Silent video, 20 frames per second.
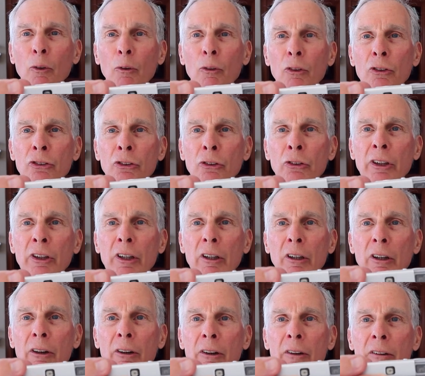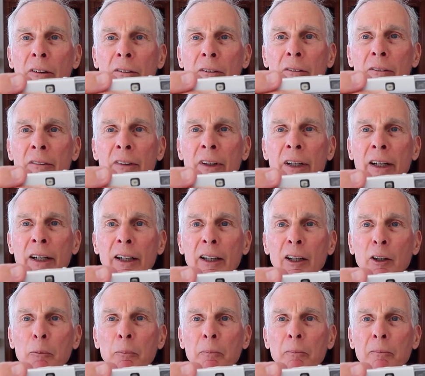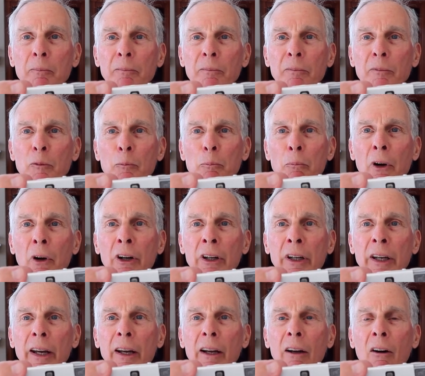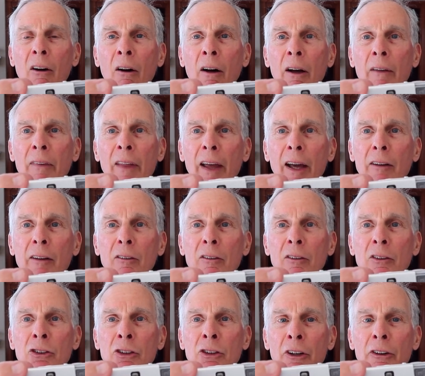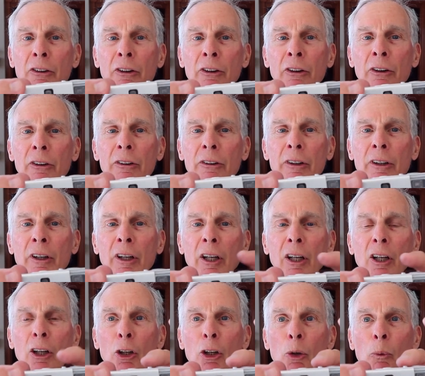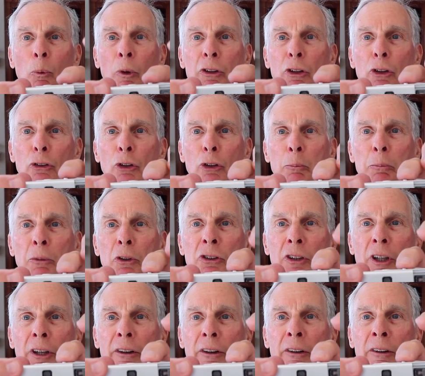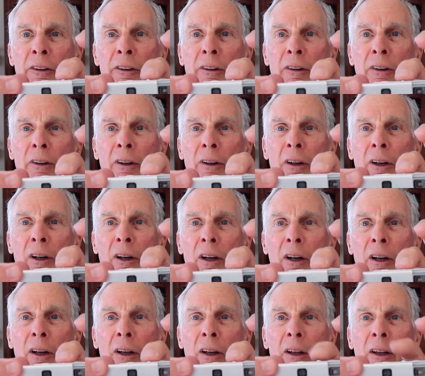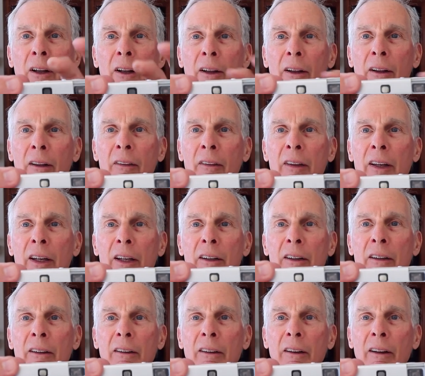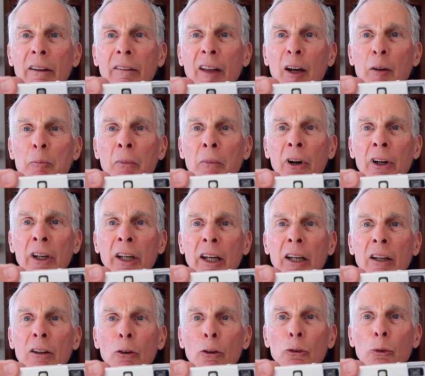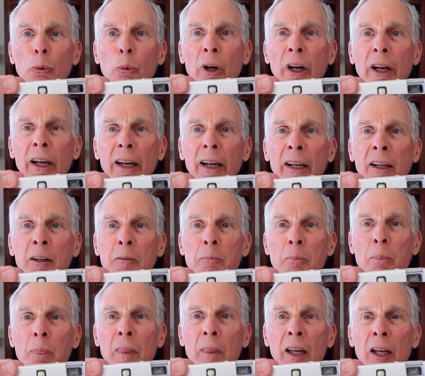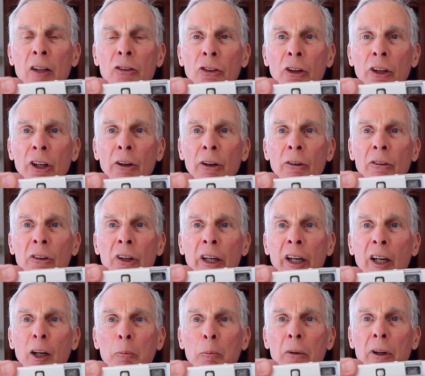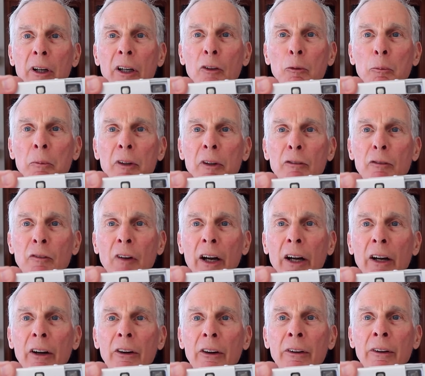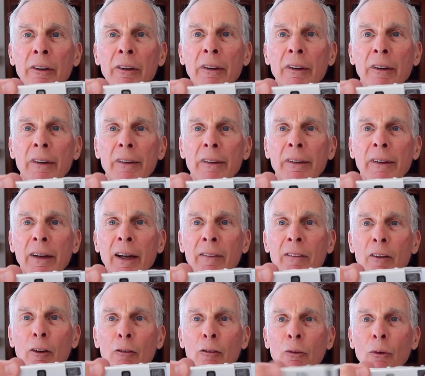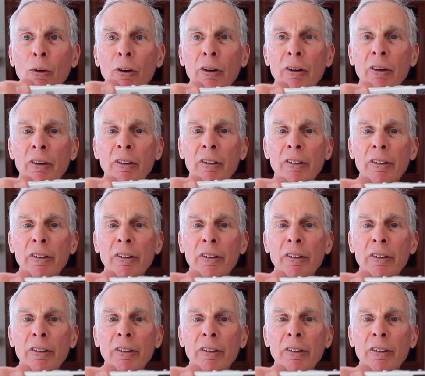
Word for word: circular um, marking on that shutter curtain. When you trip the shutter, then that marking goes away, and so you know the camera has been fired, and therefore